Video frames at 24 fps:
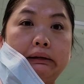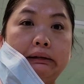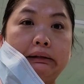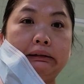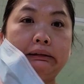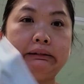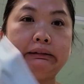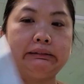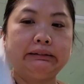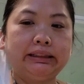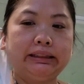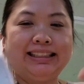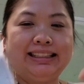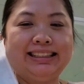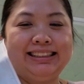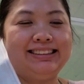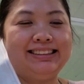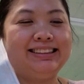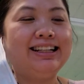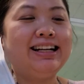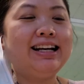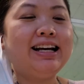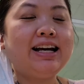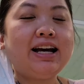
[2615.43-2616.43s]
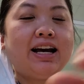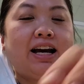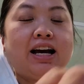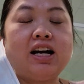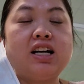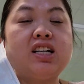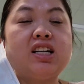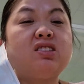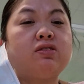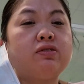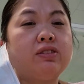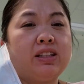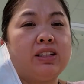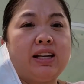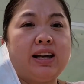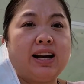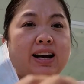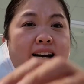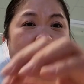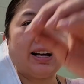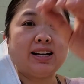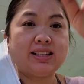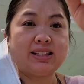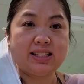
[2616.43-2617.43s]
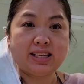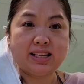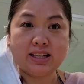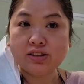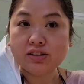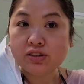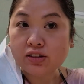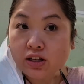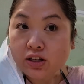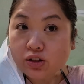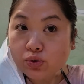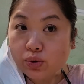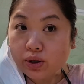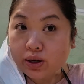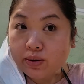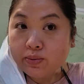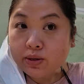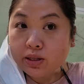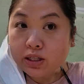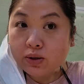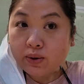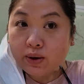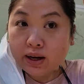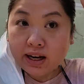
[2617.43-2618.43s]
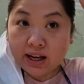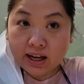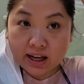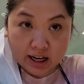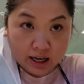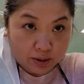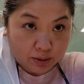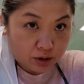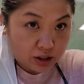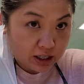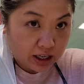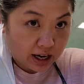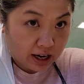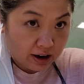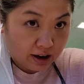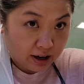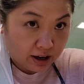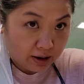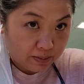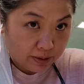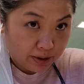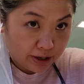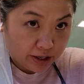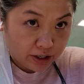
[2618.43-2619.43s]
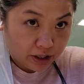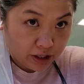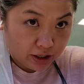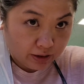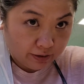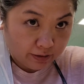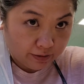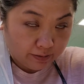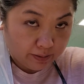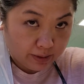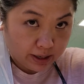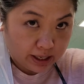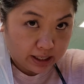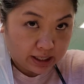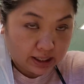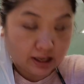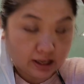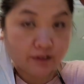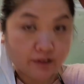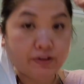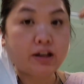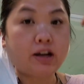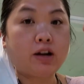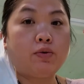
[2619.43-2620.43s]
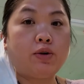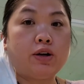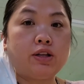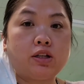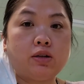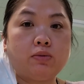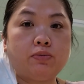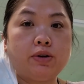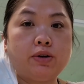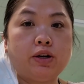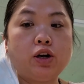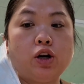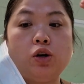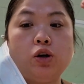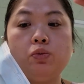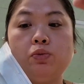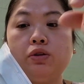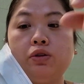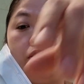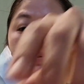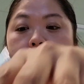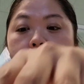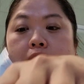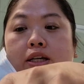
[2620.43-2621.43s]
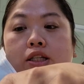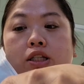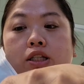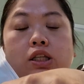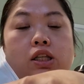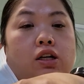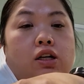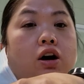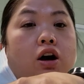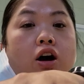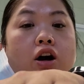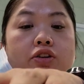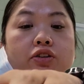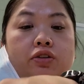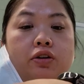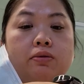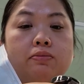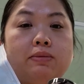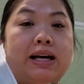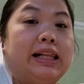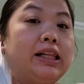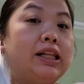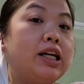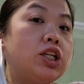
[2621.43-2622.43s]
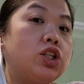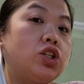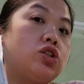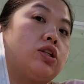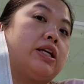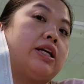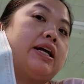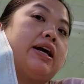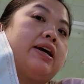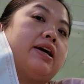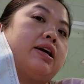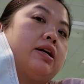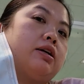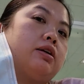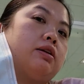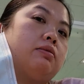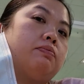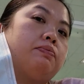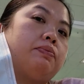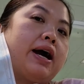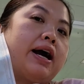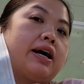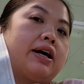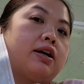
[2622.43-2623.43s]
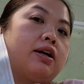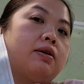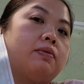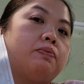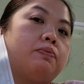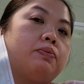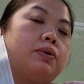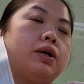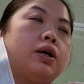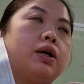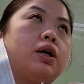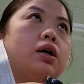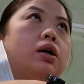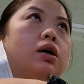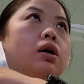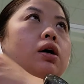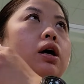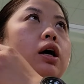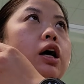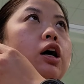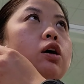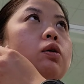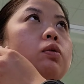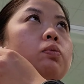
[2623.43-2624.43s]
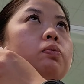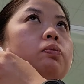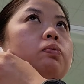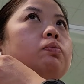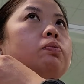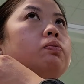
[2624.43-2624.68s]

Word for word: it's really hot outside, so that's why I'm sweating. And I was carrying a bunch of my stuff that I want to bring home with me to the car during my lunch so that I could pack up, help